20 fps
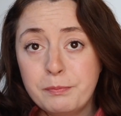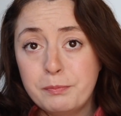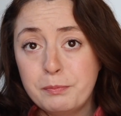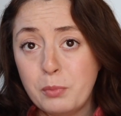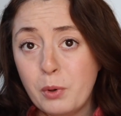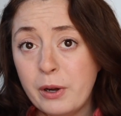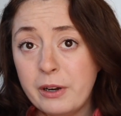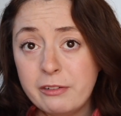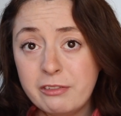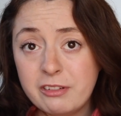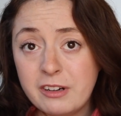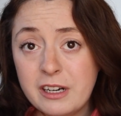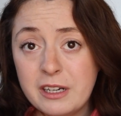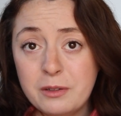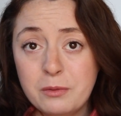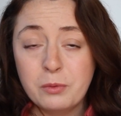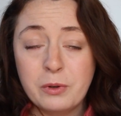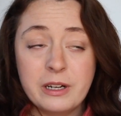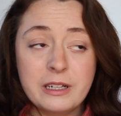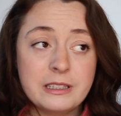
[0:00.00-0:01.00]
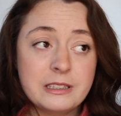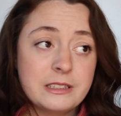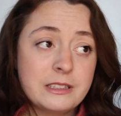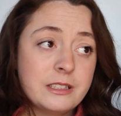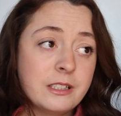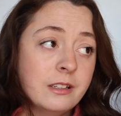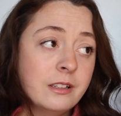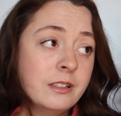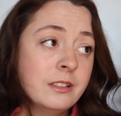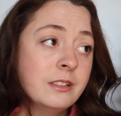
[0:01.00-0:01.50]
boyfriend,
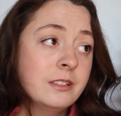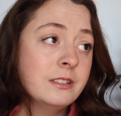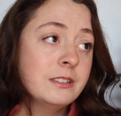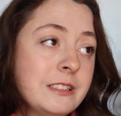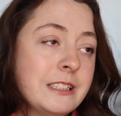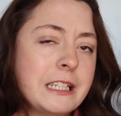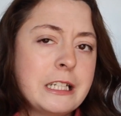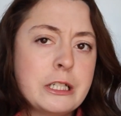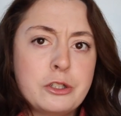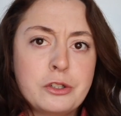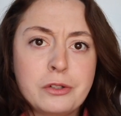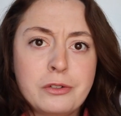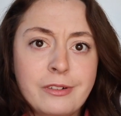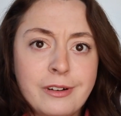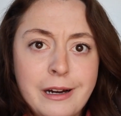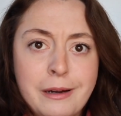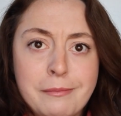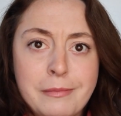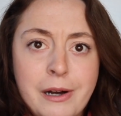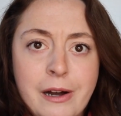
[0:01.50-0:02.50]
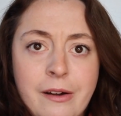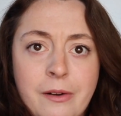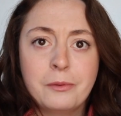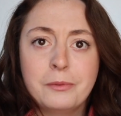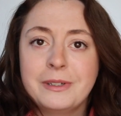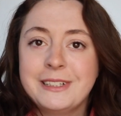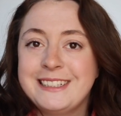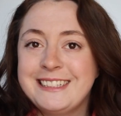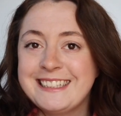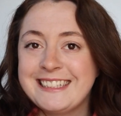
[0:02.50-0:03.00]
what to get your grandma,
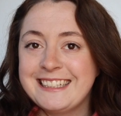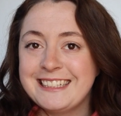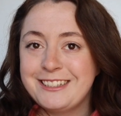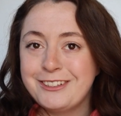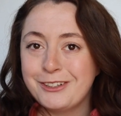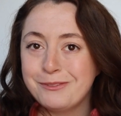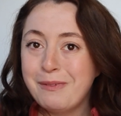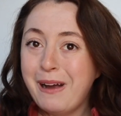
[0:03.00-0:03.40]
what to get your